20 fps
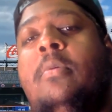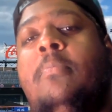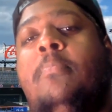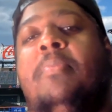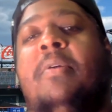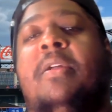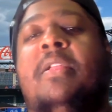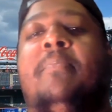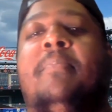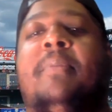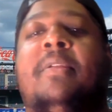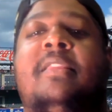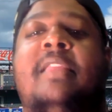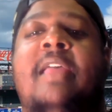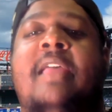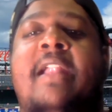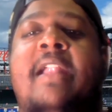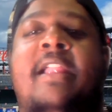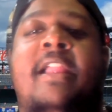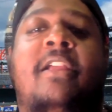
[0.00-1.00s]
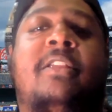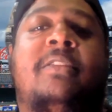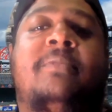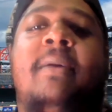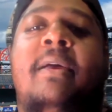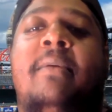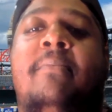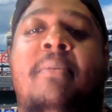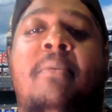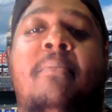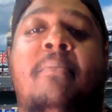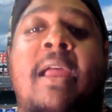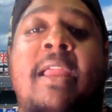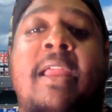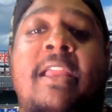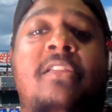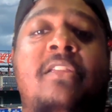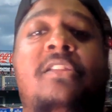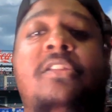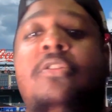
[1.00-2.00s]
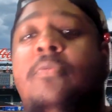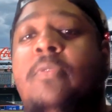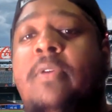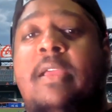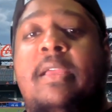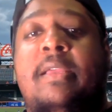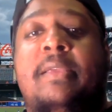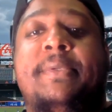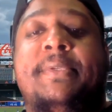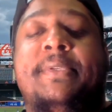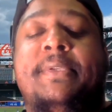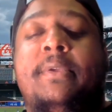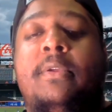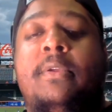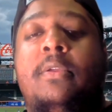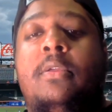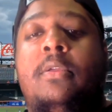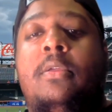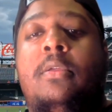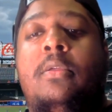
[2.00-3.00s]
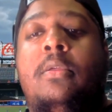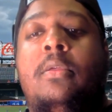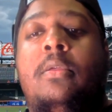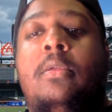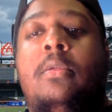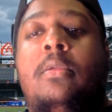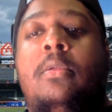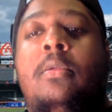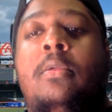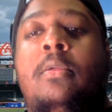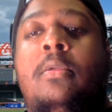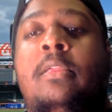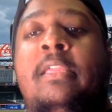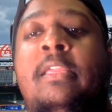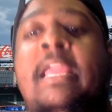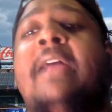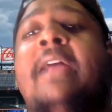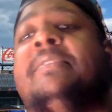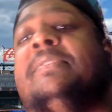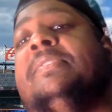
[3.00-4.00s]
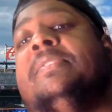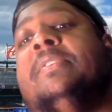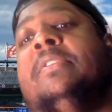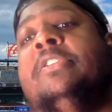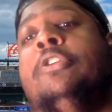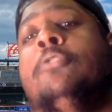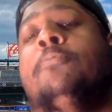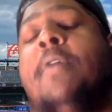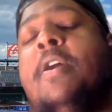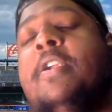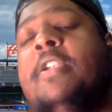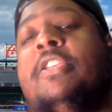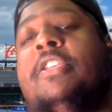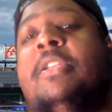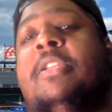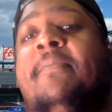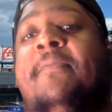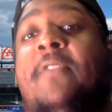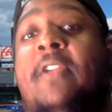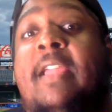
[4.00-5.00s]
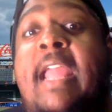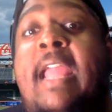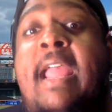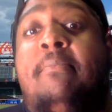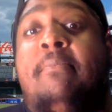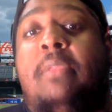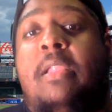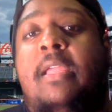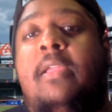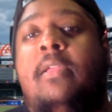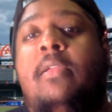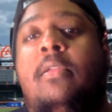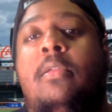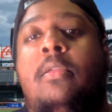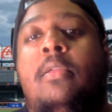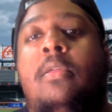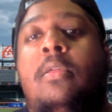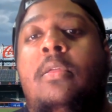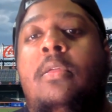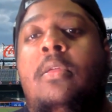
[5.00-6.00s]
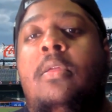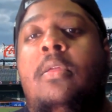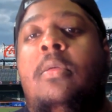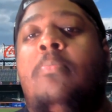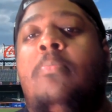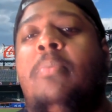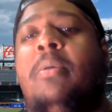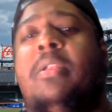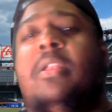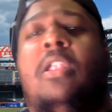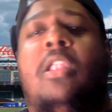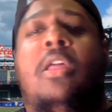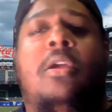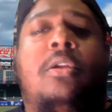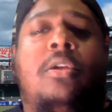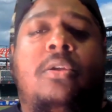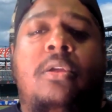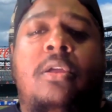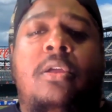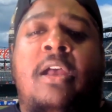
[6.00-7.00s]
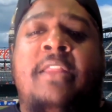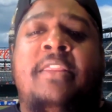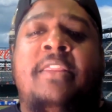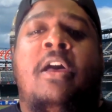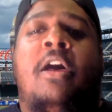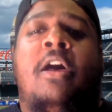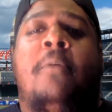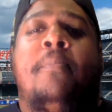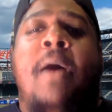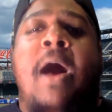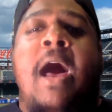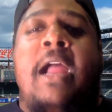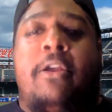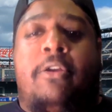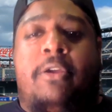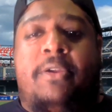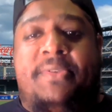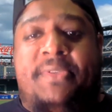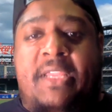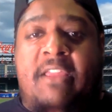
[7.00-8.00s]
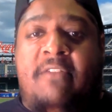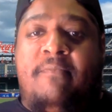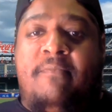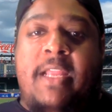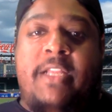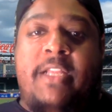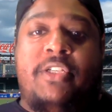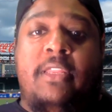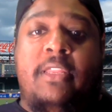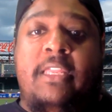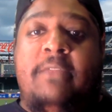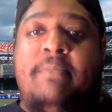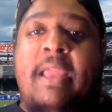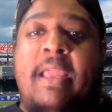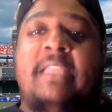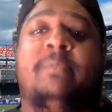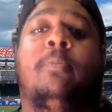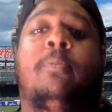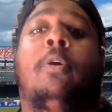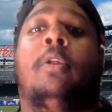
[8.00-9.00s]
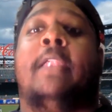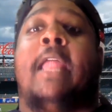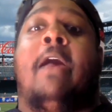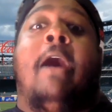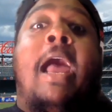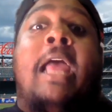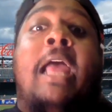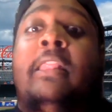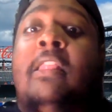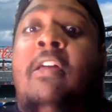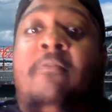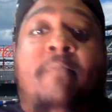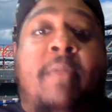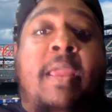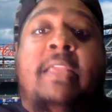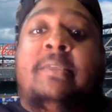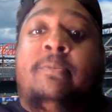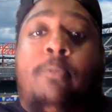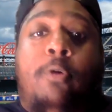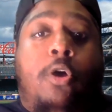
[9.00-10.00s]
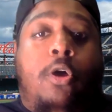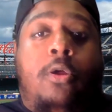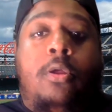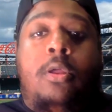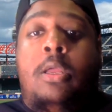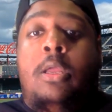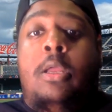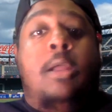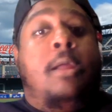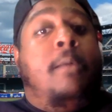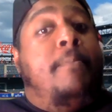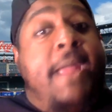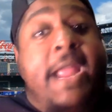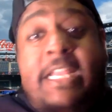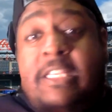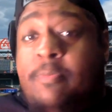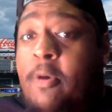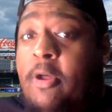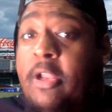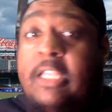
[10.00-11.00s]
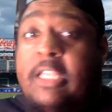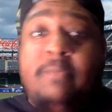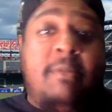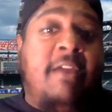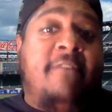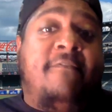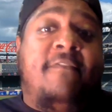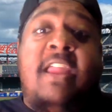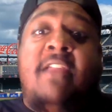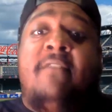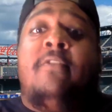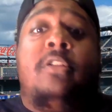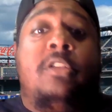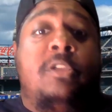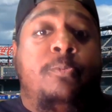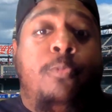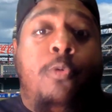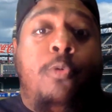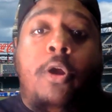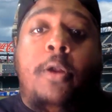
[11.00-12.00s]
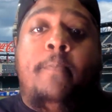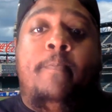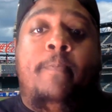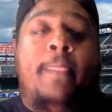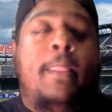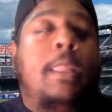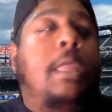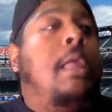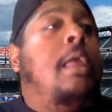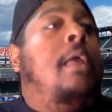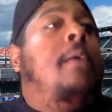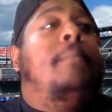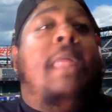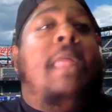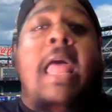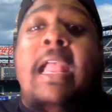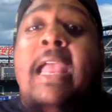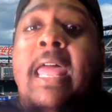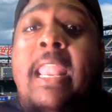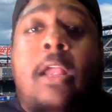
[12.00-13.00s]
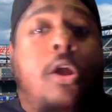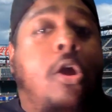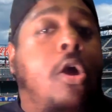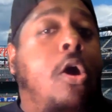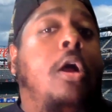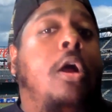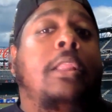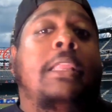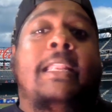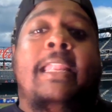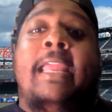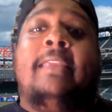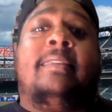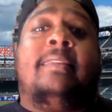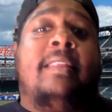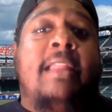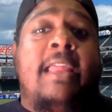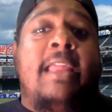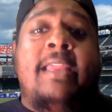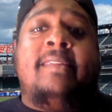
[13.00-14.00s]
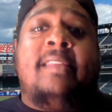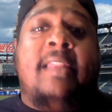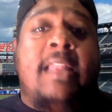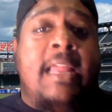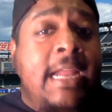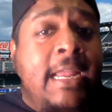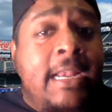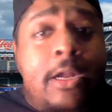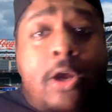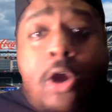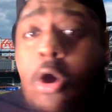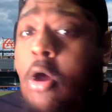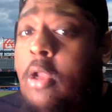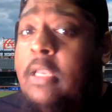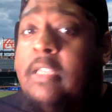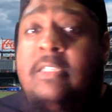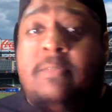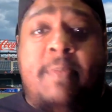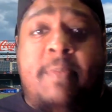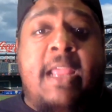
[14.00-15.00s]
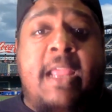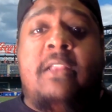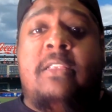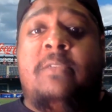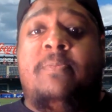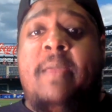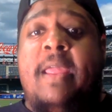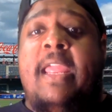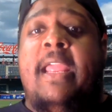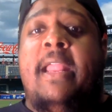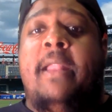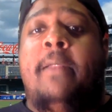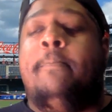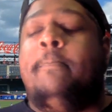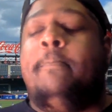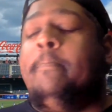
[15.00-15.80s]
But then my issue is, yes, you punished him for gambling, but look at the hypocrisy of Major League Baseball. Now, I love baseball. Baseball is my favorite sport, but I got to call an ace, and I got to call a spade a spade.